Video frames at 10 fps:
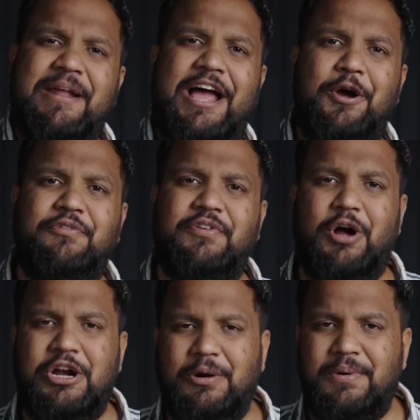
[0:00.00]
an eye out for
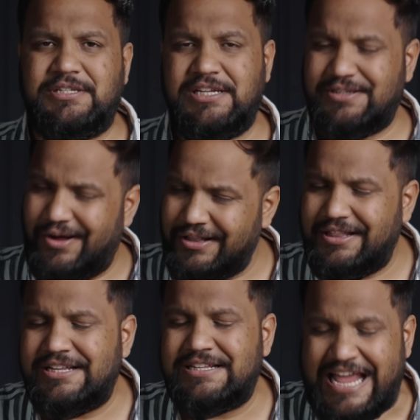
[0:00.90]
controversies on
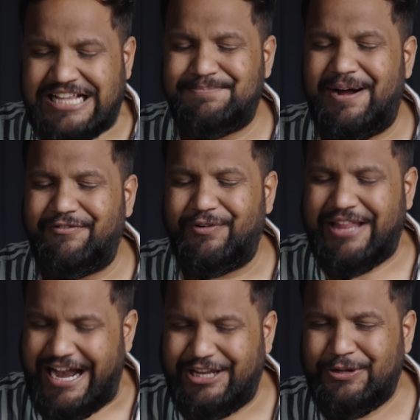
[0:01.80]
the next smartphone
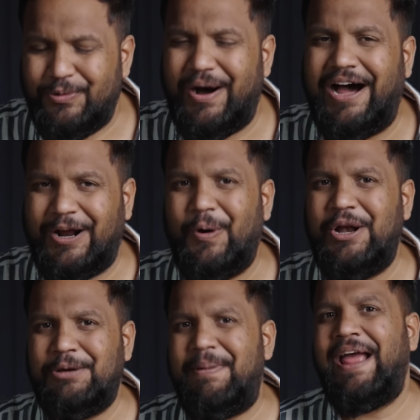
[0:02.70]
that you are going
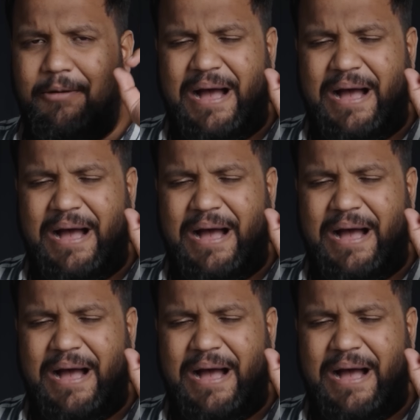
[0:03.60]
to buy.